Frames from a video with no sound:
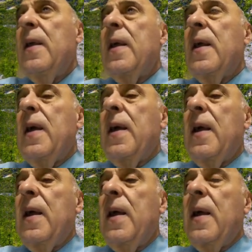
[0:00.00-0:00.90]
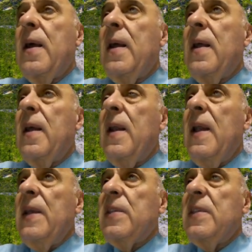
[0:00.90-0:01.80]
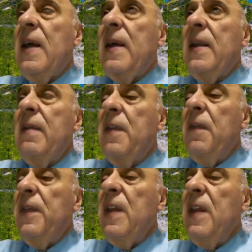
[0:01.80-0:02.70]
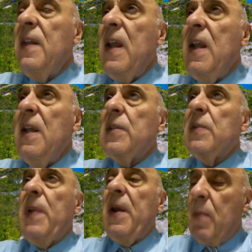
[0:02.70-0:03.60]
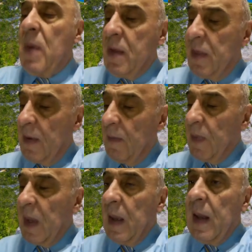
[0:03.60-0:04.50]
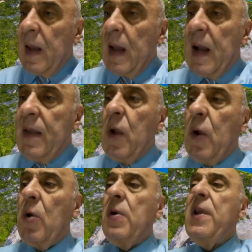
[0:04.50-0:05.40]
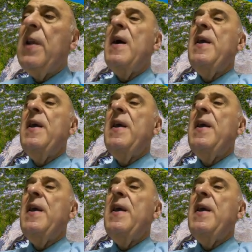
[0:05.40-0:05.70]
uh, uh, less than 15 days per month. And the chronic migraine